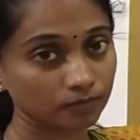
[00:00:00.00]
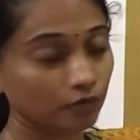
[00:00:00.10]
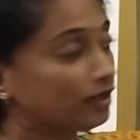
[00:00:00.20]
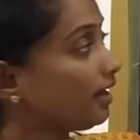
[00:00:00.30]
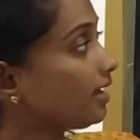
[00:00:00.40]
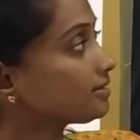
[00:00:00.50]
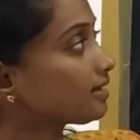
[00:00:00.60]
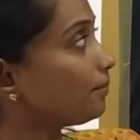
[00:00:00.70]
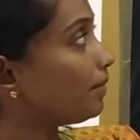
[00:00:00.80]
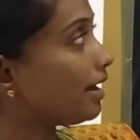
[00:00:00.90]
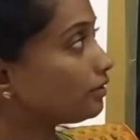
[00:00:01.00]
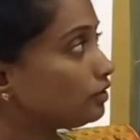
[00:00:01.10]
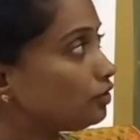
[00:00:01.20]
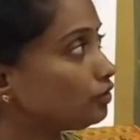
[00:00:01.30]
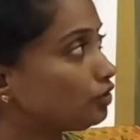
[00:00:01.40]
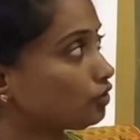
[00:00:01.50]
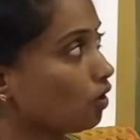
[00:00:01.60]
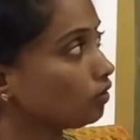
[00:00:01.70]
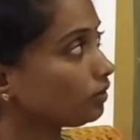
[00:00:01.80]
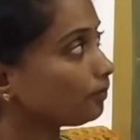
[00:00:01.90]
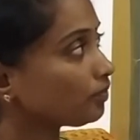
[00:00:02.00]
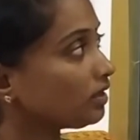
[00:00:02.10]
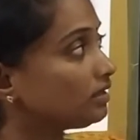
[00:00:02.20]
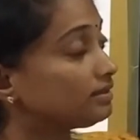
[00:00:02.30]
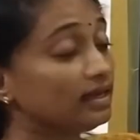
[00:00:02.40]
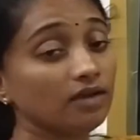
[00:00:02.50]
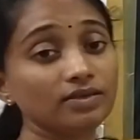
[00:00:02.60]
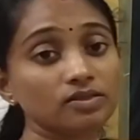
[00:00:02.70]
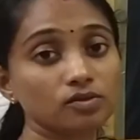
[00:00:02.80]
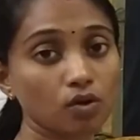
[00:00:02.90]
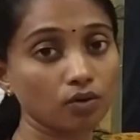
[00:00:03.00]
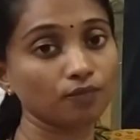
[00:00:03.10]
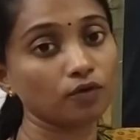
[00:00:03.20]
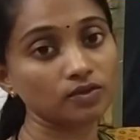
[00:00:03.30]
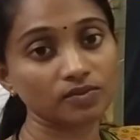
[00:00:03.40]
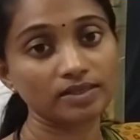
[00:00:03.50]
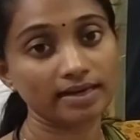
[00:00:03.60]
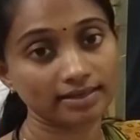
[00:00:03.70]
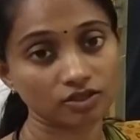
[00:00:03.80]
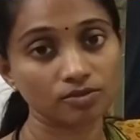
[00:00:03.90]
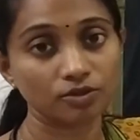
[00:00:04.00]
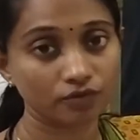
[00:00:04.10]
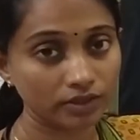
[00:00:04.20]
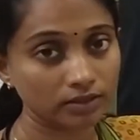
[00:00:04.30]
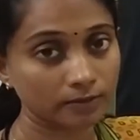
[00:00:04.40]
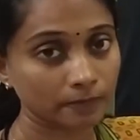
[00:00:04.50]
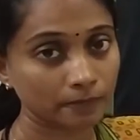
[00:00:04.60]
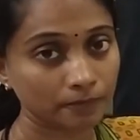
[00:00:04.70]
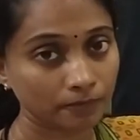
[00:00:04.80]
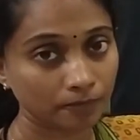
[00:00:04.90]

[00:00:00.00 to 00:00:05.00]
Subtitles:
Okay, as compared to chalk, they have a strong force of attraction between them.